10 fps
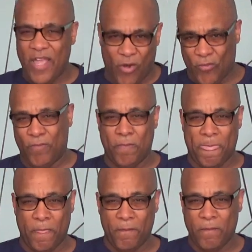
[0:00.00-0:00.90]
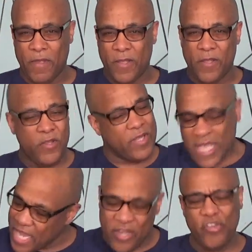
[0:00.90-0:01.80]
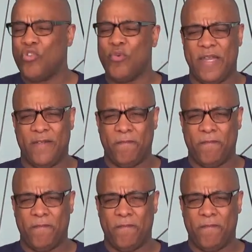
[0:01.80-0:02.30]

help. You can't do it.